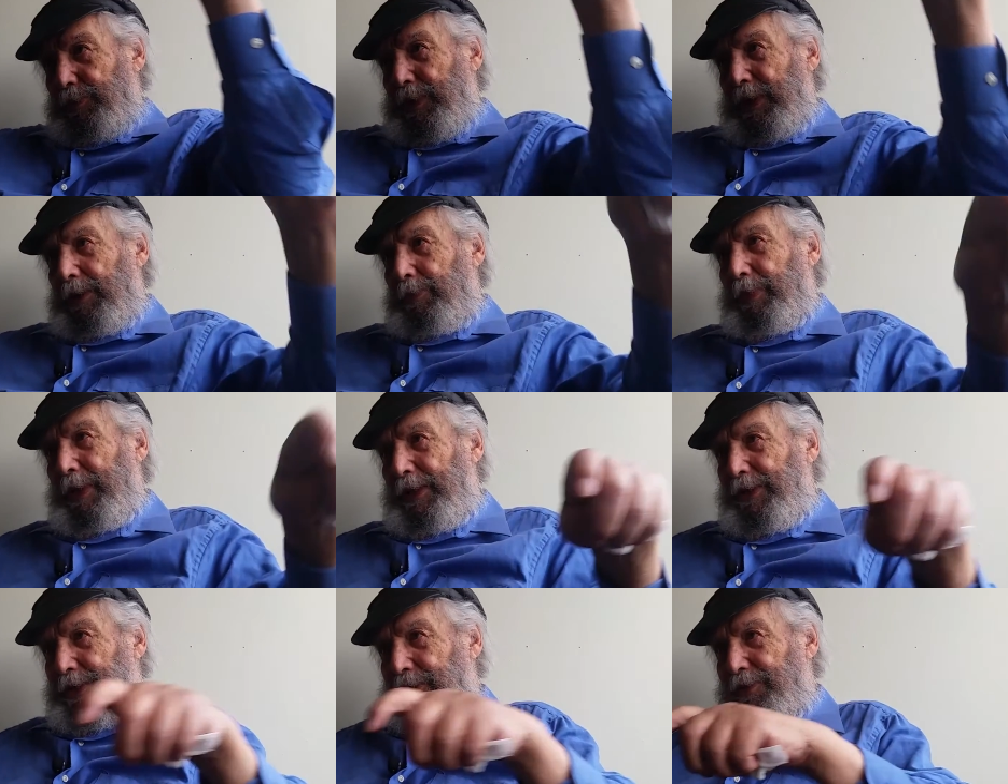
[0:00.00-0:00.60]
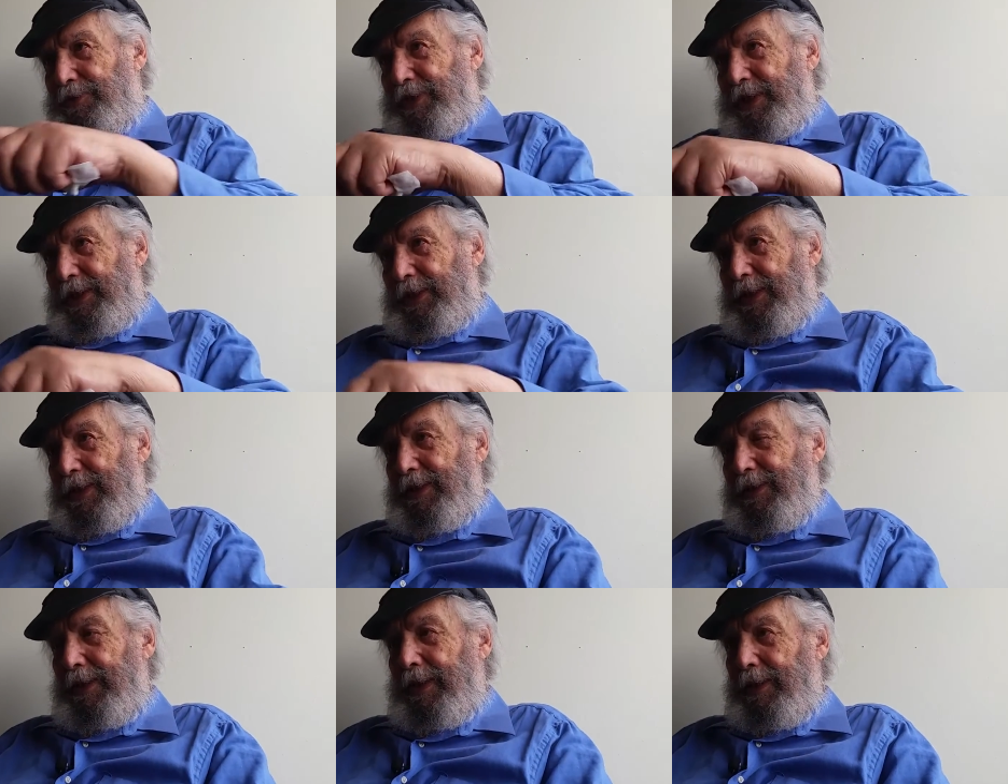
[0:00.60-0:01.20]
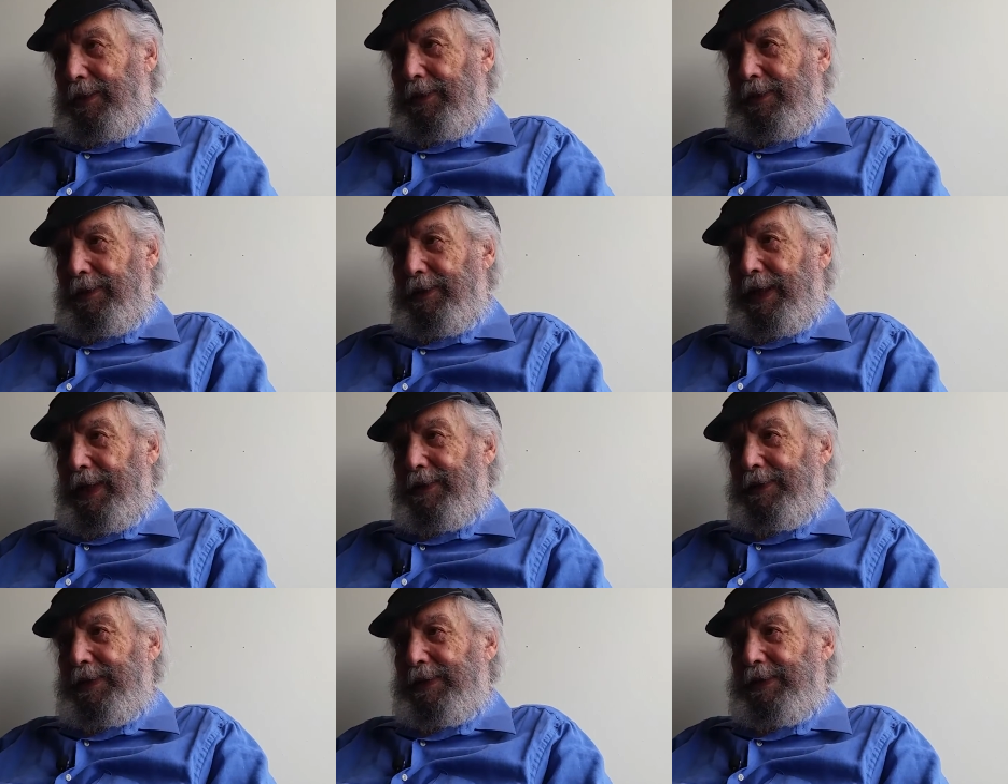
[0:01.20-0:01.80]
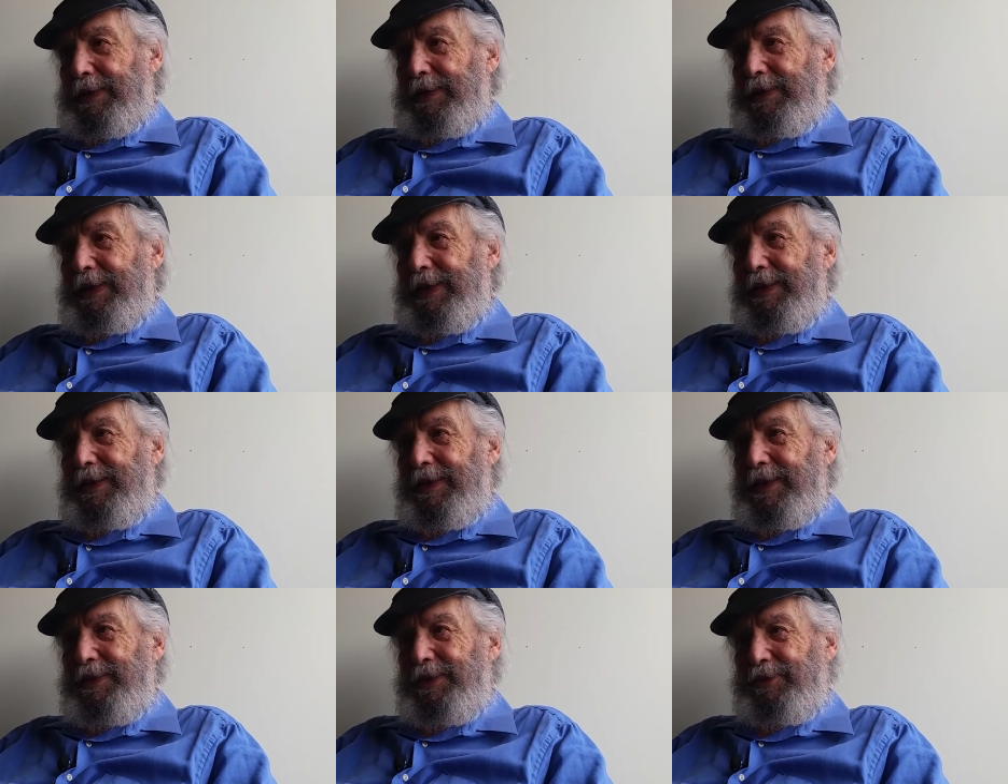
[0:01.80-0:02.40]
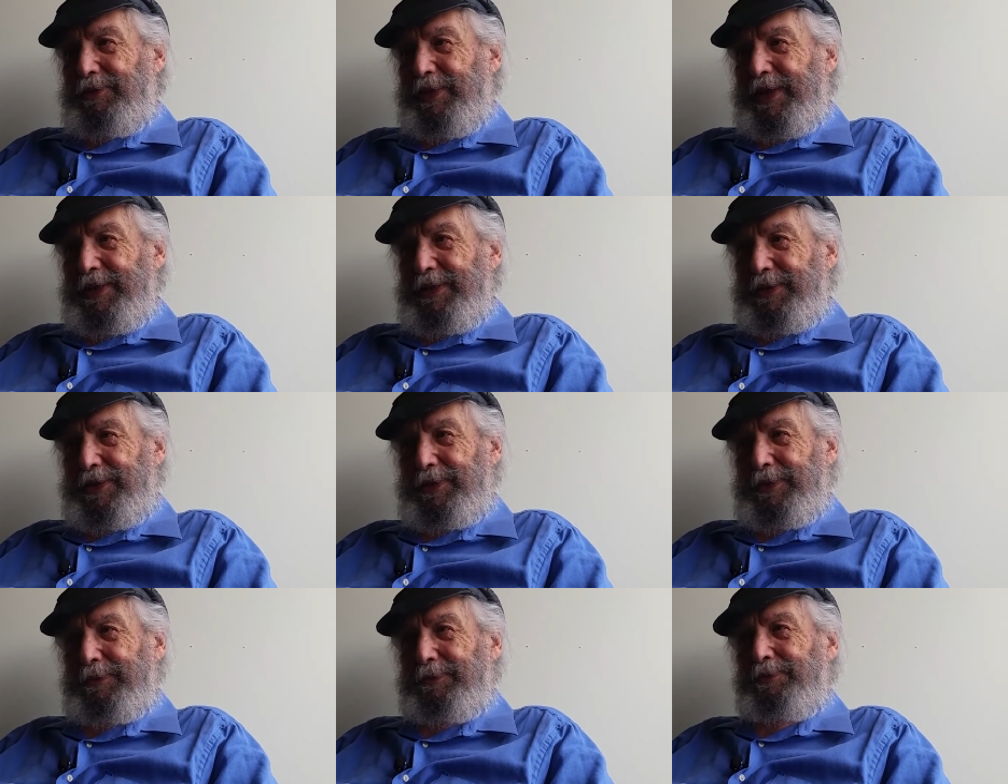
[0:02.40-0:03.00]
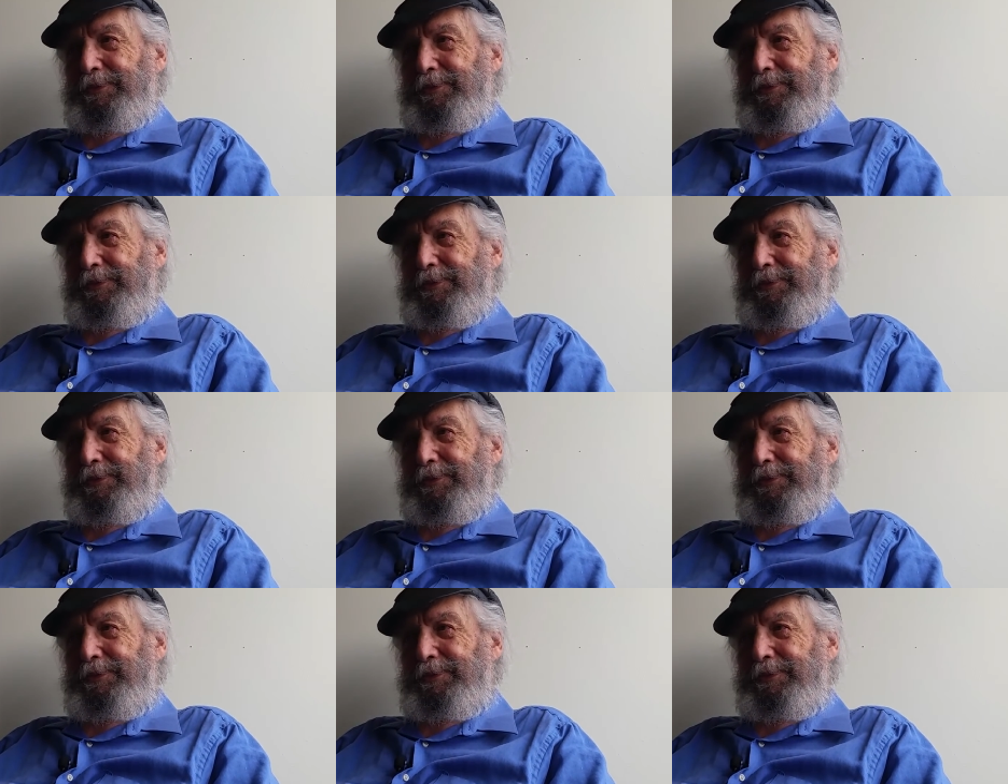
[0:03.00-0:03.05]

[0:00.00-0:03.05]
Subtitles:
a big picture of Hitler, and it landed in Hitler's face.